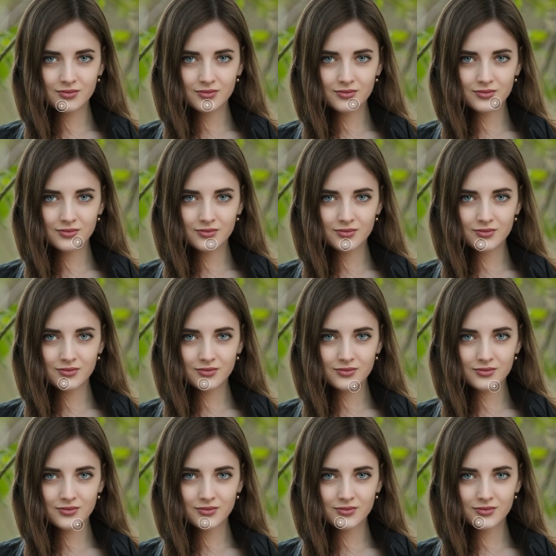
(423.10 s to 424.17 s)

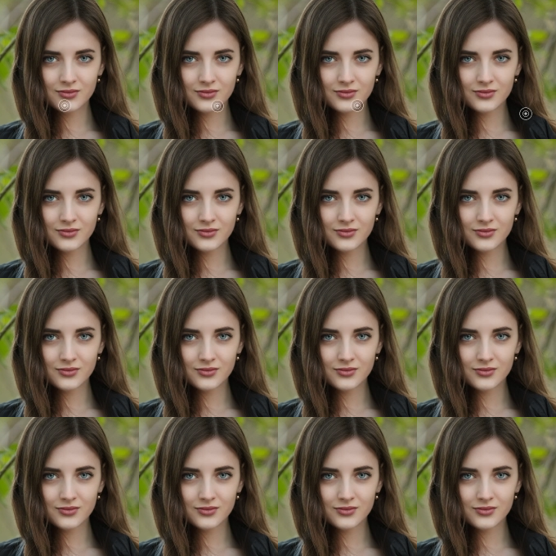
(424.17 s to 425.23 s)

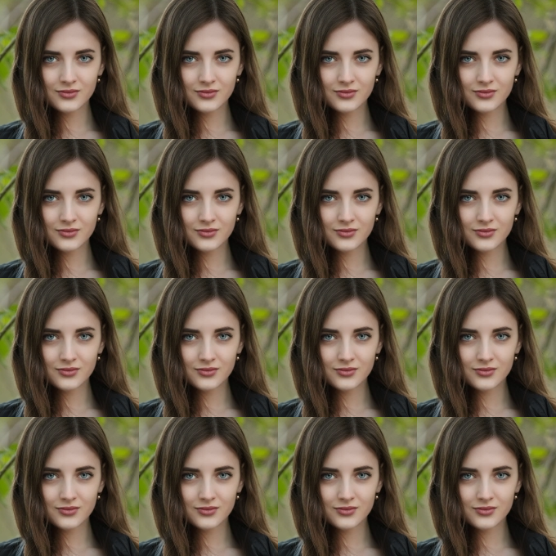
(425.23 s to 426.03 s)
No one is speaking in this clip.